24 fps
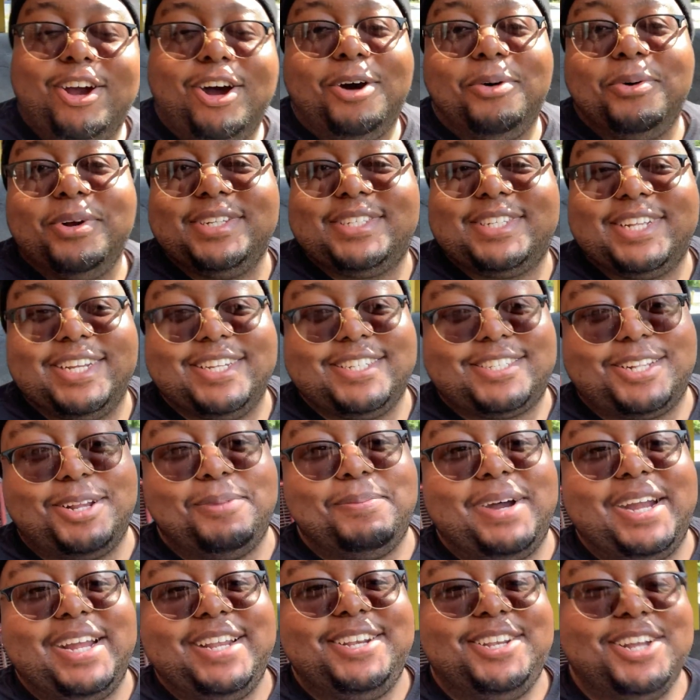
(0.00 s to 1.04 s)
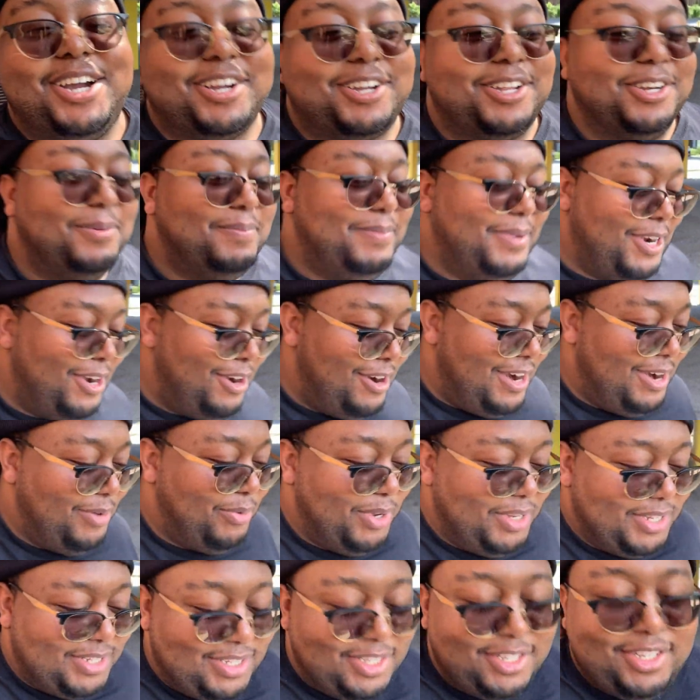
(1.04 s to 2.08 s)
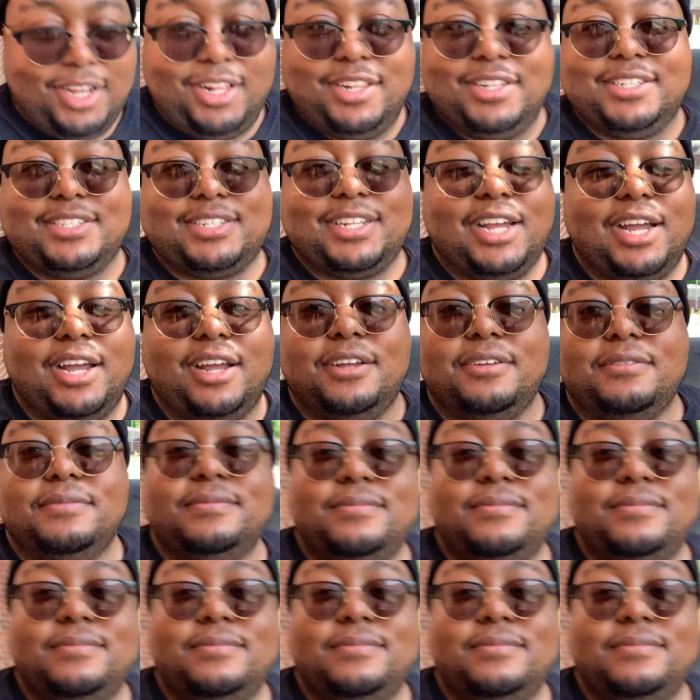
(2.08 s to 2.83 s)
always says somebody ducking him. But all right, we'll see y'all inside.